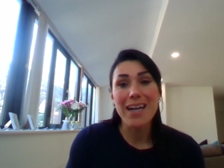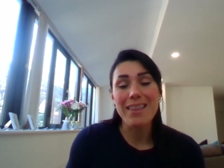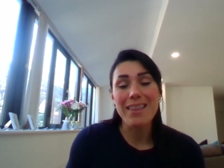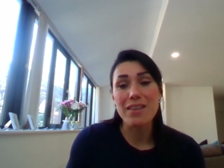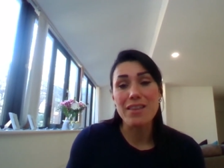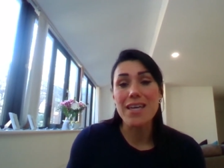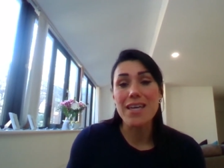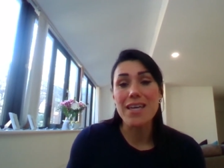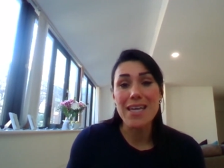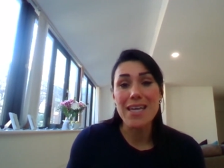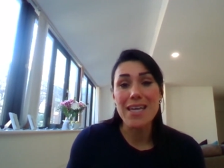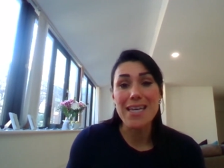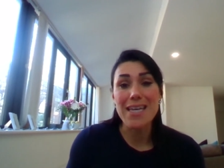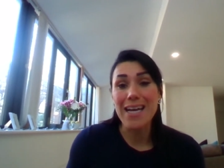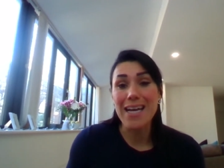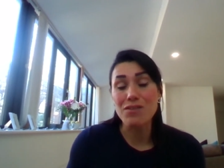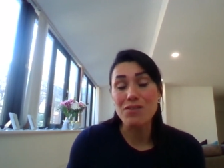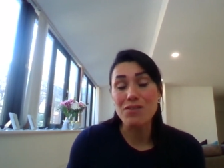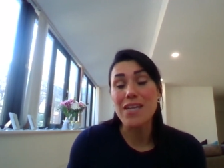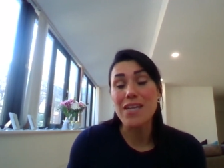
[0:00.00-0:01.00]
And I think the
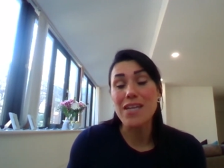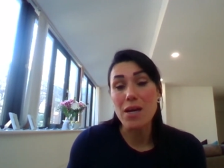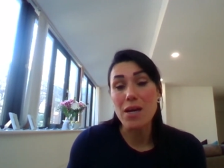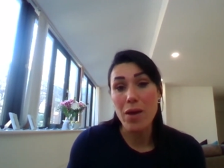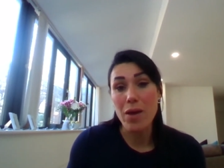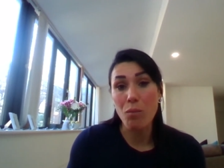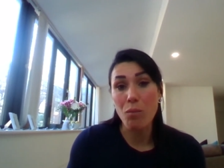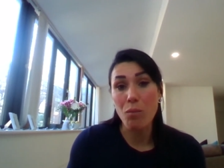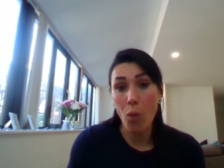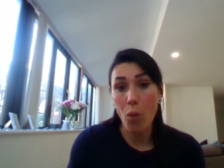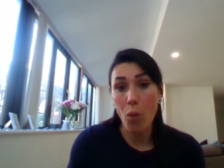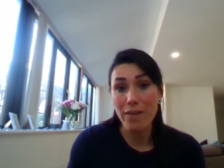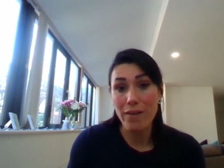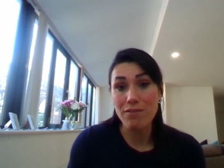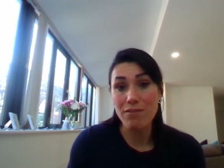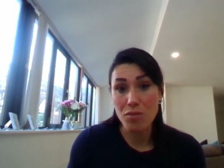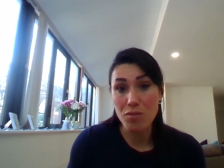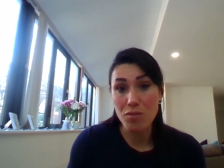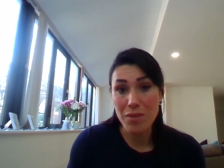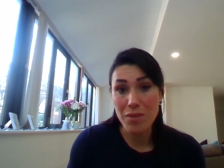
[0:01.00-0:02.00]
key kind of takeaway
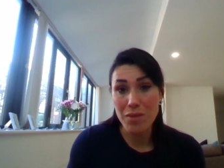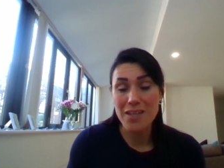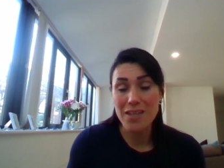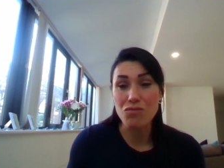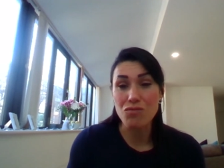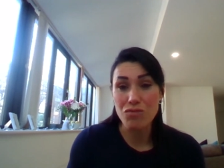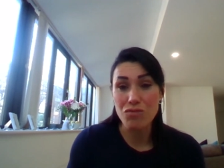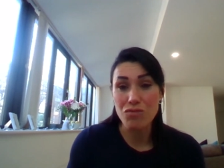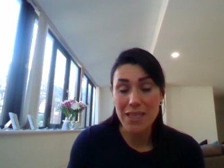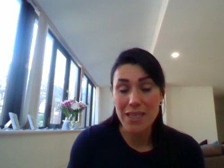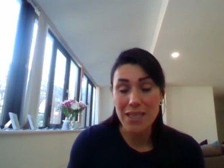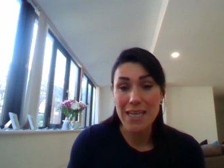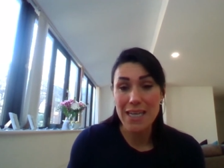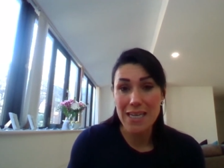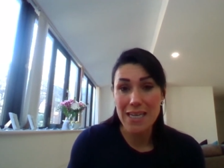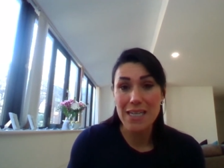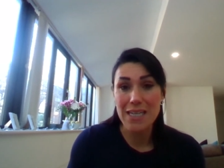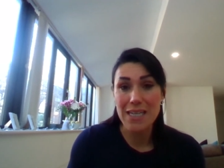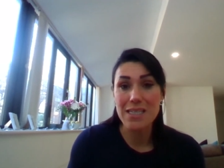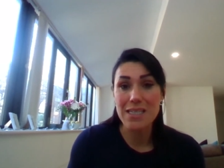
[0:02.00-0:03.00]
point from this
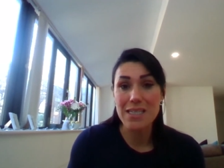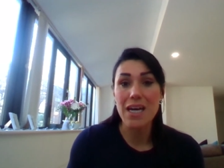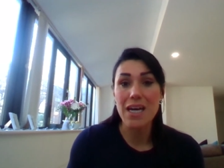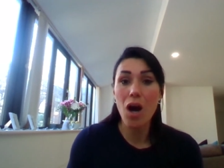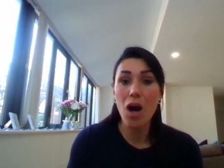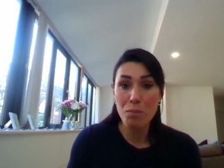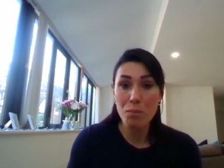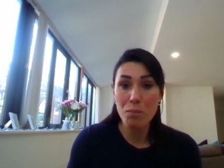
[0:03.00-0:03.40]
really is that